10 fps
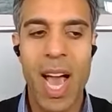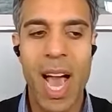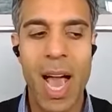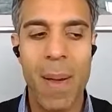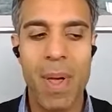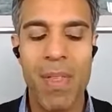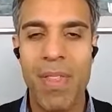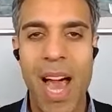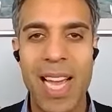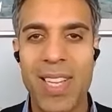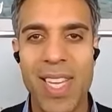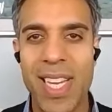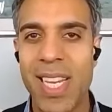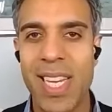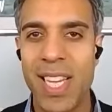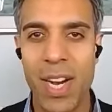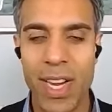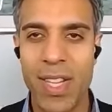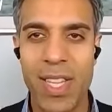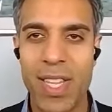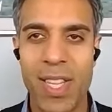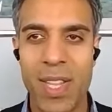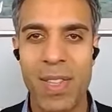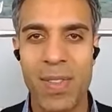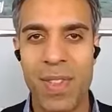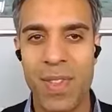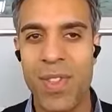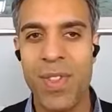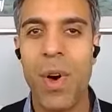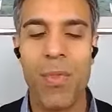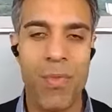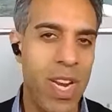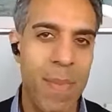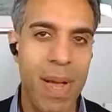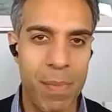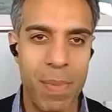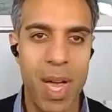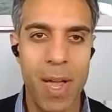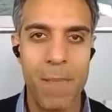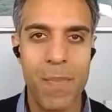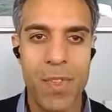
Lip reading: that it's not really about the buyer.